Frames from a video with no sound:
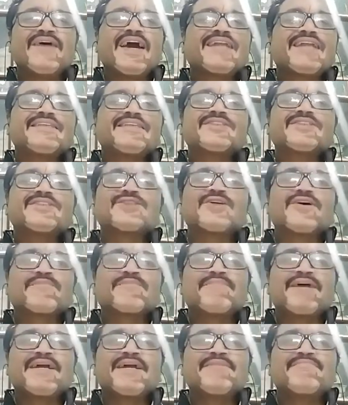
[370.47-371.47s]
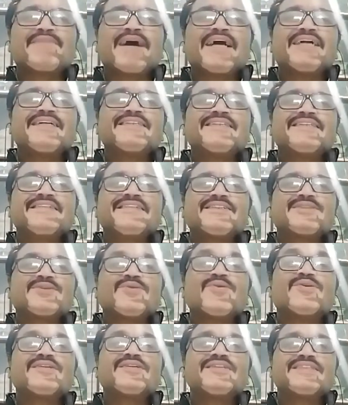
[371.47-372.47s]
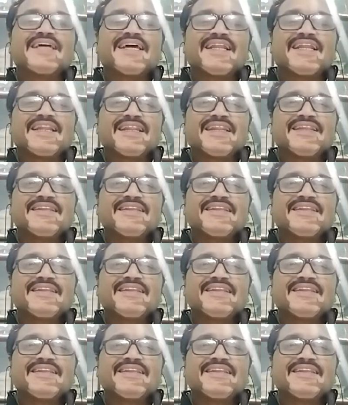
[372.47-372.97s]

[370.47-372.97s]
where the serpent bites its own tail.